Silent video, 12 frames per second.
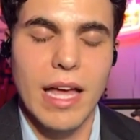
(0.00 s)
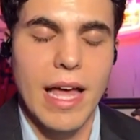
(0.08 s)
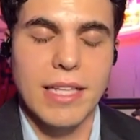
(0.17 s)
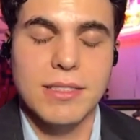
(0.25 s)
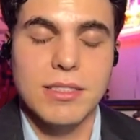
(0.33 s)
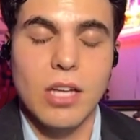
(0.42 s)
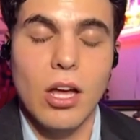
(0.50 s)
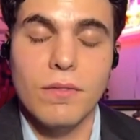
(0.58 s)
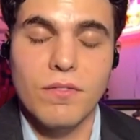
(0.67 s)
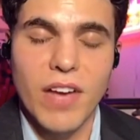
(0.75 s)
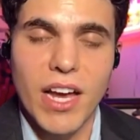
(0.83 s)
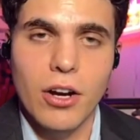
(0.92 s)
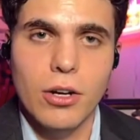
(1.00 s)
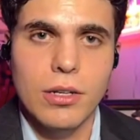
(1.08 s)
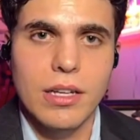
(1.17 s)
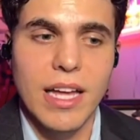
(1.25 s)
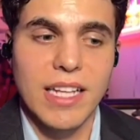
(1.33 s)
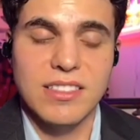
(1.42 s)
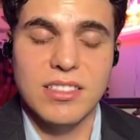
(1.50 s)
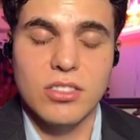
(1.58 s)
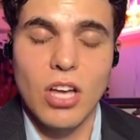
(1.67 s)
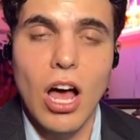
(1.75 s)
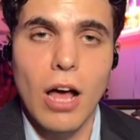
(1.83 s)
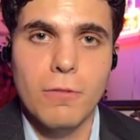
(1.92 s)
it's unfair, it's
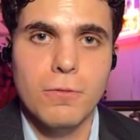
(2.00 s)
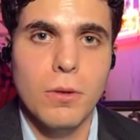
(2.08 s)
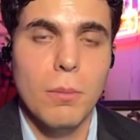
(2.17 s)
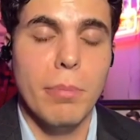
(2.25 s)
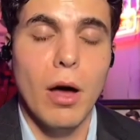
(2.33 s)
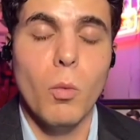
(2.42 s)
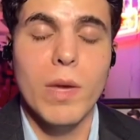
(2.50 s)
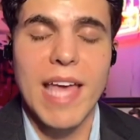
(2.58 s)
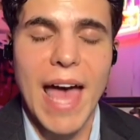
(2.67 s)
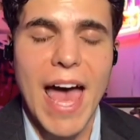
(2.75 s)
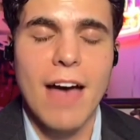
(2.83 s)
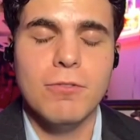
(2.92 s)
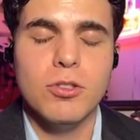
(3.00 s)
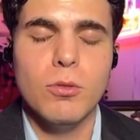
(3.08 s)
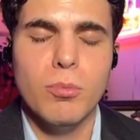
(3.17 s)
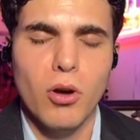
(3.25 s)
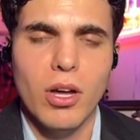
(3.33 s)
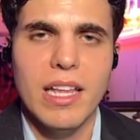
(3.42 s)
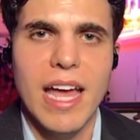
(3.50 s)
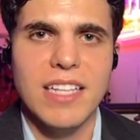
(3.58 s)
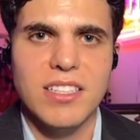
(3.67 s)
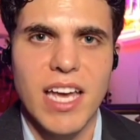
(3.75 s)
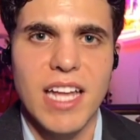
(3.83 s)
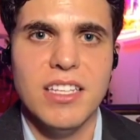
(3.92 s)
tough, but we have to put
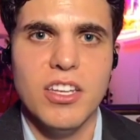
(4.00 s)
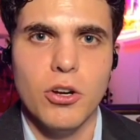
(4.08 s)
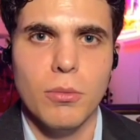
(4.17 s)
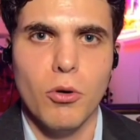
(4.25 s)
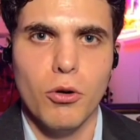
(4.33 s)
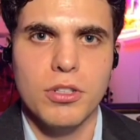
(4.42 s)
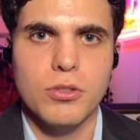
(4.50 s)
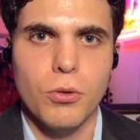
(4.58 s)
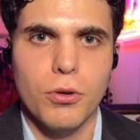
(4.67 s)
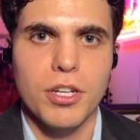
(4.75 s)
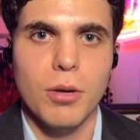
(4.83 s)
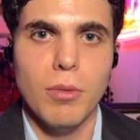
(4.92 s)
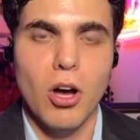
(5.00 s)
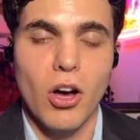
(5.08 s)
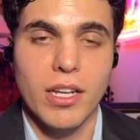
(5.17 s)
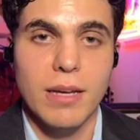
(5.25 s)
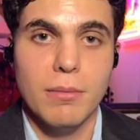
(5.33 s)
a 10-year moratorium on